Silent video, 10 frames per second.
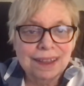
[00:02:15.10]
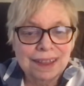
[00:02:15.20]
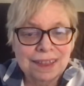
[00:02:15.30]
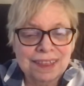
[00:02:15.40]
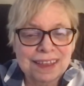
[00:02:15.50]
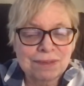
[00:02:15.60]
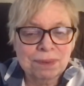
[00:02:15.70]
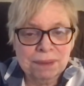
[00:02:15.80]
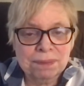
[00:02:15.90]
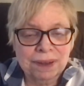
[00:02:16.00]
These
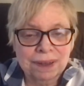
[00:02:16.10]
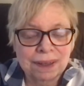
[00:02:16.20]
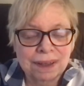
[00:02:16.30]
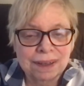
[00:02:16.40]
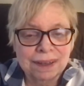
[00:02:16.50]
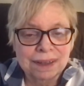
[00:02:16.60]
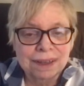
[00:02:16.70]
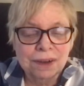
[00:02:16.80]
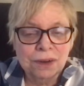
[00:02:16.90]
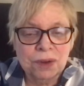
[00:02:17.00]
people
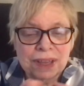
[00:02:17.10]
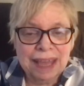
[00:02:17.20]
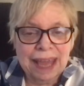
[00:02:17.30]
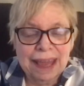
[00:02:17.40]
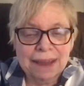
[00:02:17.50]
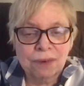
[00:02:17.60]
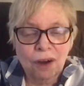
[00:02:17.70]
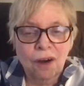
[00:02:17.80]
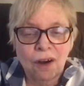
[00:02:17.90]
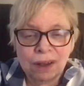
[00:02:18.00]
who gave
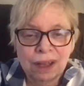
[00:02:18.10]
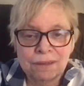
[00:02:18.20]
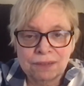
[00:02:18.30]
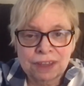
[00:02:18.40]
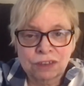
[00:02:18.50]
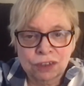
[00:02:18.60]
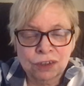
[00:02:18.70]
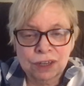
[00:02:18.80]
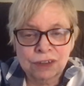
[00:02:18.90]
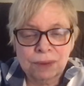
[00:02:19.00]
all of these
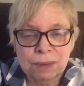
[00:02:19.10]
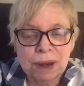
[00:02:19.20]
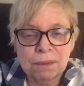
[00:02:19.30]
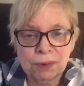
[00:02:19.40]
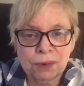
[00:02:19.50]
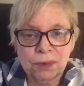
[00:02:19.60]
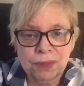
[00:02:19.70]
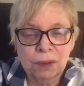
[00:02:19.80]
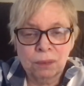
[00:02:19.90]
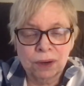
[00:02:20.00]
goods. Remember who
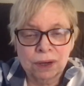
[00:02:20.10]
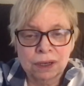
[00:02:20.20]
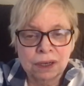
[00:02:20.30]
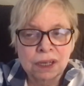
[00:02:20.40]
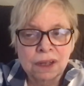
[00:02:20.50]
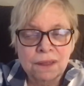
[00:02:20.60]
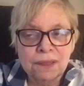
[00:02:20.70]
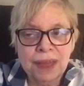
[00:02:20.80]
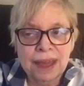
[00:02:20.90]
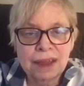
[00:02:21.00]
they were.
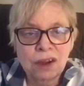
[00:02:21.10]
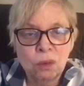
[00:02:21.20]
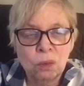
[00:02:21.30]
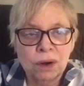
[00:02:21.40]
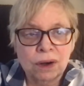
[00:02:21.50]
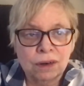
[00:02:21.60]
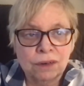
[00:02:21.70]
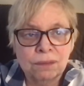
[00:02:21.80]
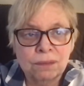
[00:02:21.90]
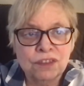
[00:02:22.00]
They
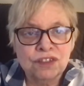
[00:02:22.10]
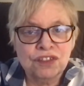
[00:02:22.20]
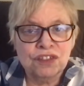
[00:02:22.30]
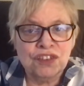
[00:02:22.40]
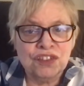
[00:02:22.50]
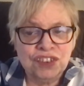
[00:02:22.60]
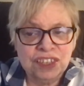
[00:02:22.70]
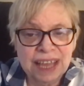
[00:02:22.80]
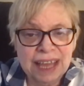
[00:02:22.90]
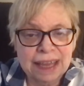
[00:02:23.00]
were
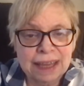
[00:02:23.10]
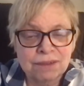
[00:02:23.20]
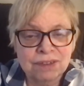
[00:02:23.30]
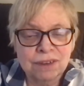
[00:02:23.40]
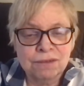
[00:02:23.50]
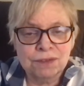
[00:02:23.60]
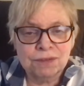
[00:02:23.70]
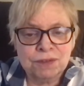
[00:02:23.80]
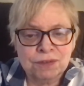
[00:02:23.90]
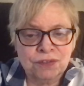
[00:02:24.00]
slaves f-
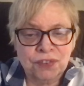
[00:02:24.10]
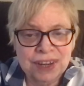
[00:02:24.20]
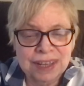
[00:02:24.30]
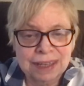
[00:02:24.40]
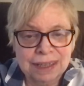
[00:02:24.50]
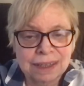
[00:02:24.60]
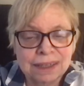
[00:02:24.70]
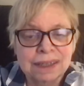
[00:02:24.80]
freed